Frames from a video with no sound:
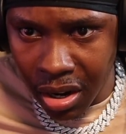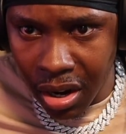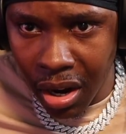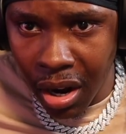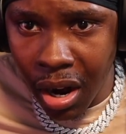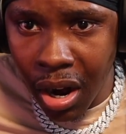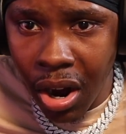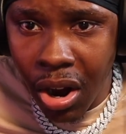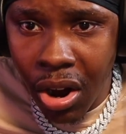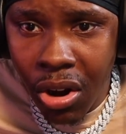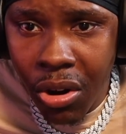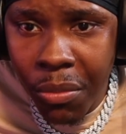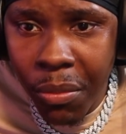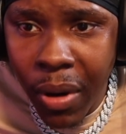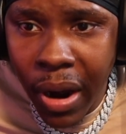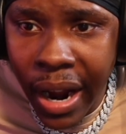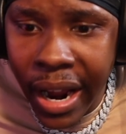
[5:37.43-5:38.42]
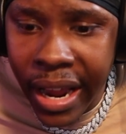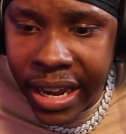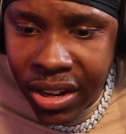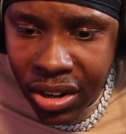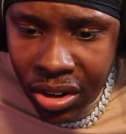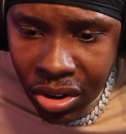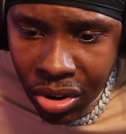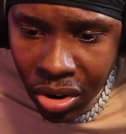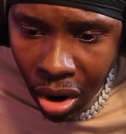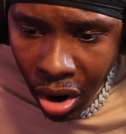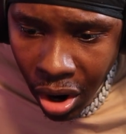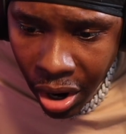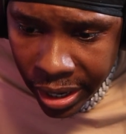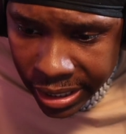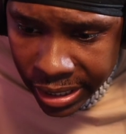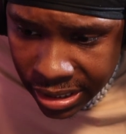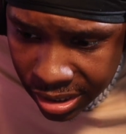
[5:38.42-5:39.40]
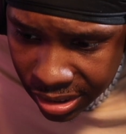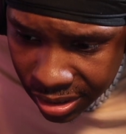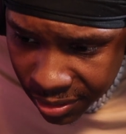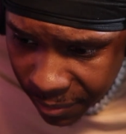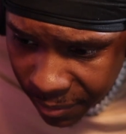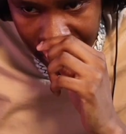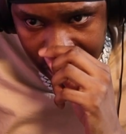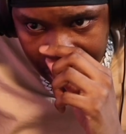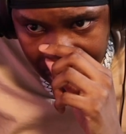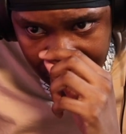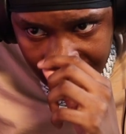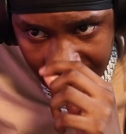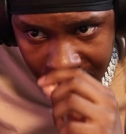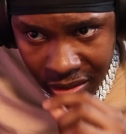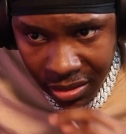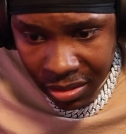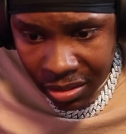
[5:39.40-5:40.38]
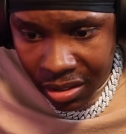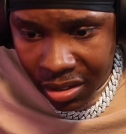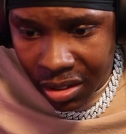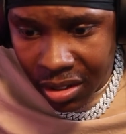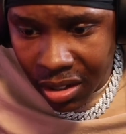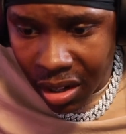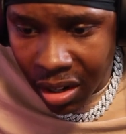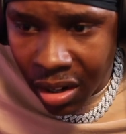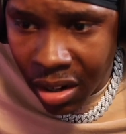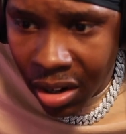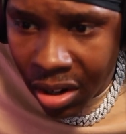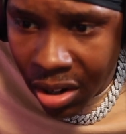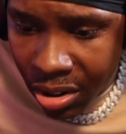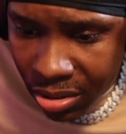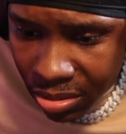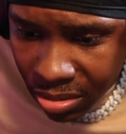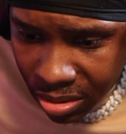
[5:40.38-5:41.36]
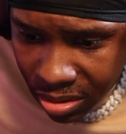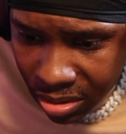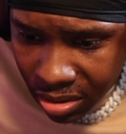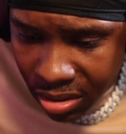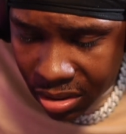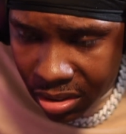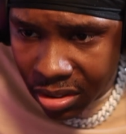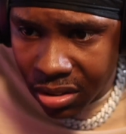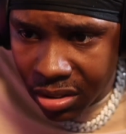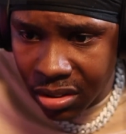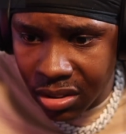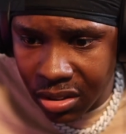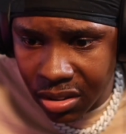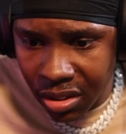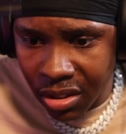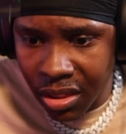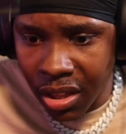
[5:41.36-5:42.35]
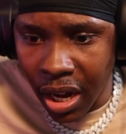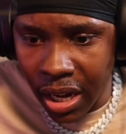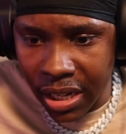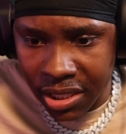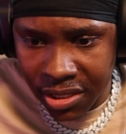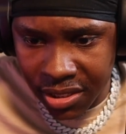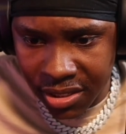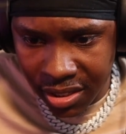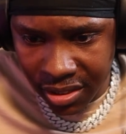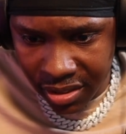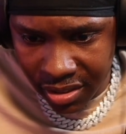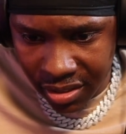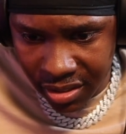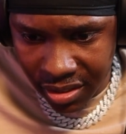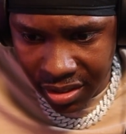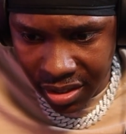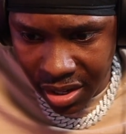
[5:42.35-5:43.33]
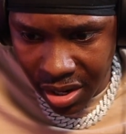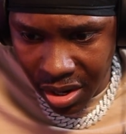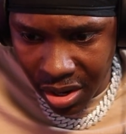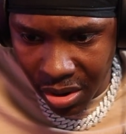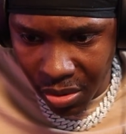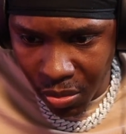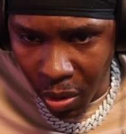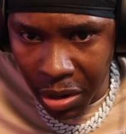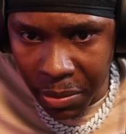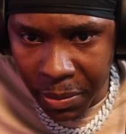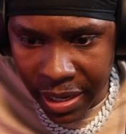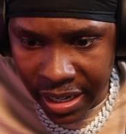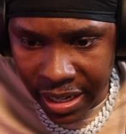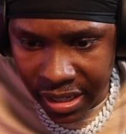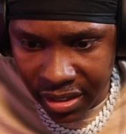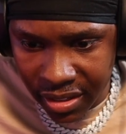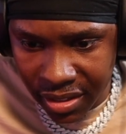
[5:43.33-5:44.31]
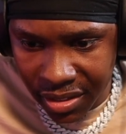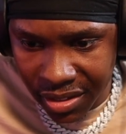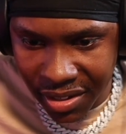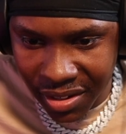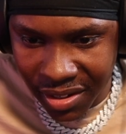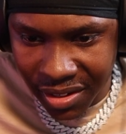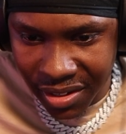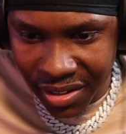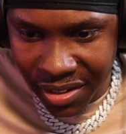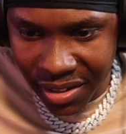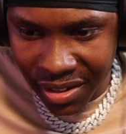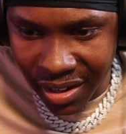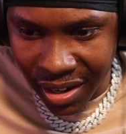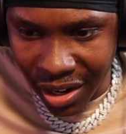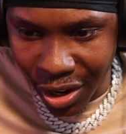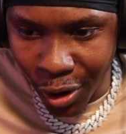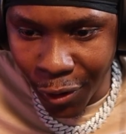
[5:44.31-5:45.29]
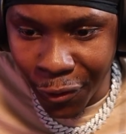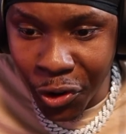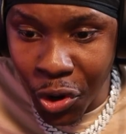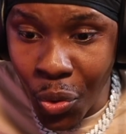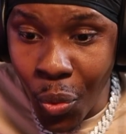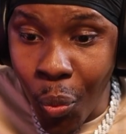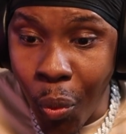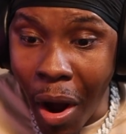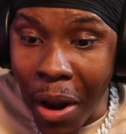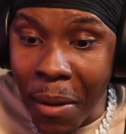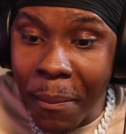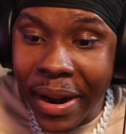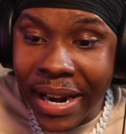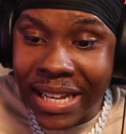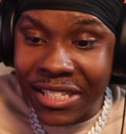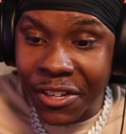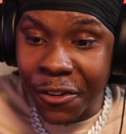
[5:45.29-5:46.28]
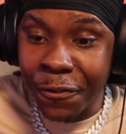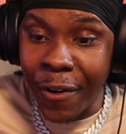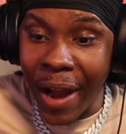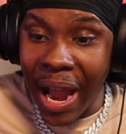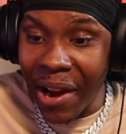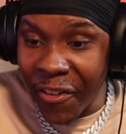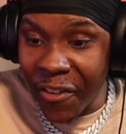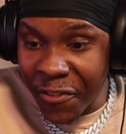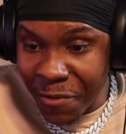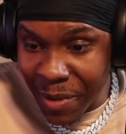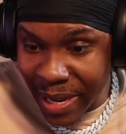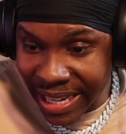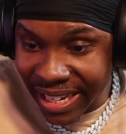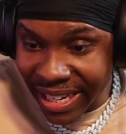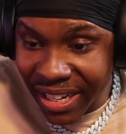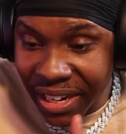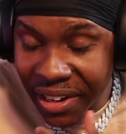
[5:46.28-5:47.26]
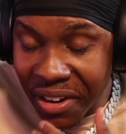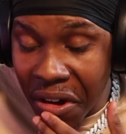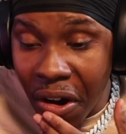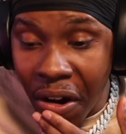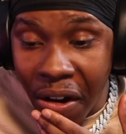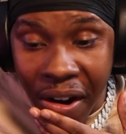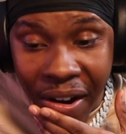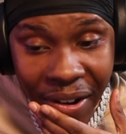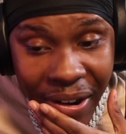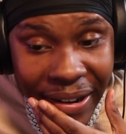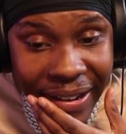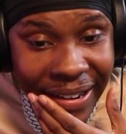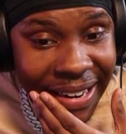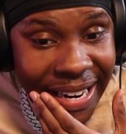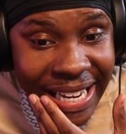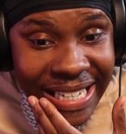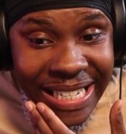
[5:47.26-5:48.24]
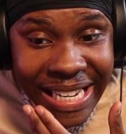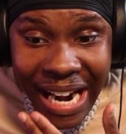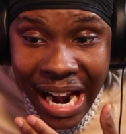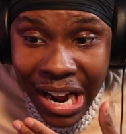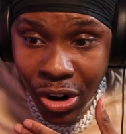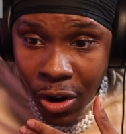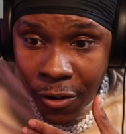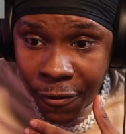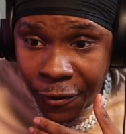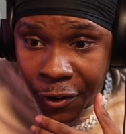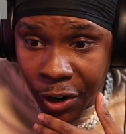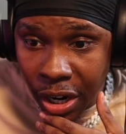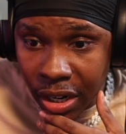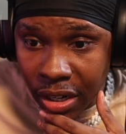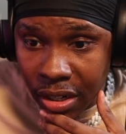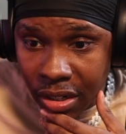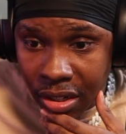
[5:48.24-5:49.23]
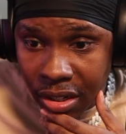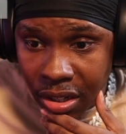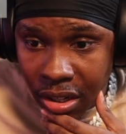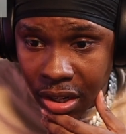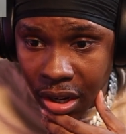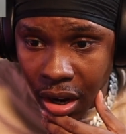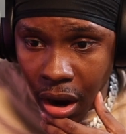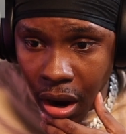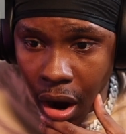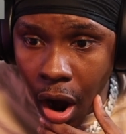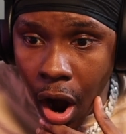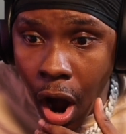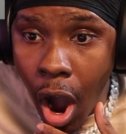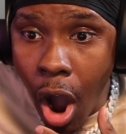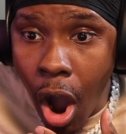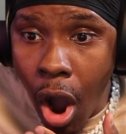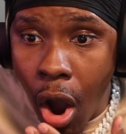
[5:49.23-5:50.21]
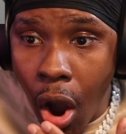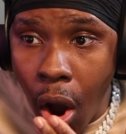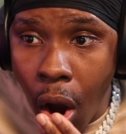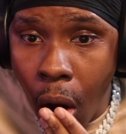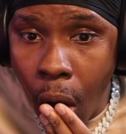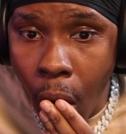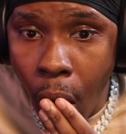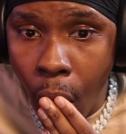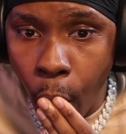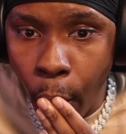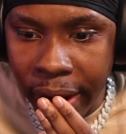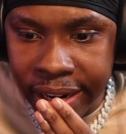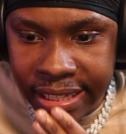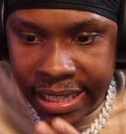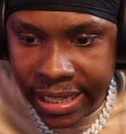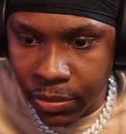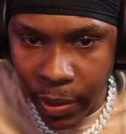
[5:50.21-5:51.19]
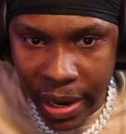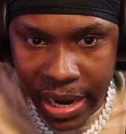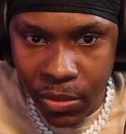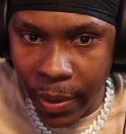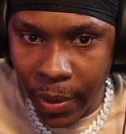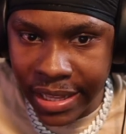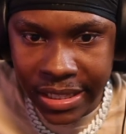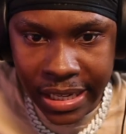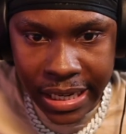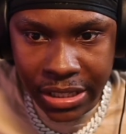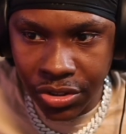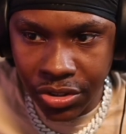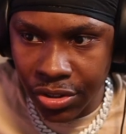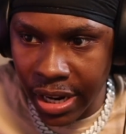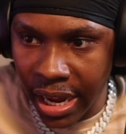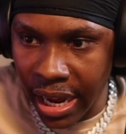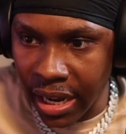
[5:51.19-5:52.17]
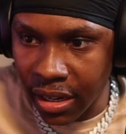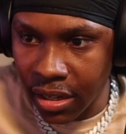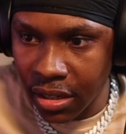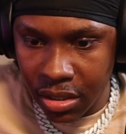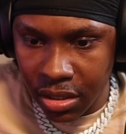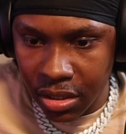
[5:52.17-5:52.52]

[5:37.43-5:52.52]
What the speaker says: Oh my god. Oh. Thus. 1 minute. Of you, 1 minute to fight with me. Is he that confident? Oh, when did he do that?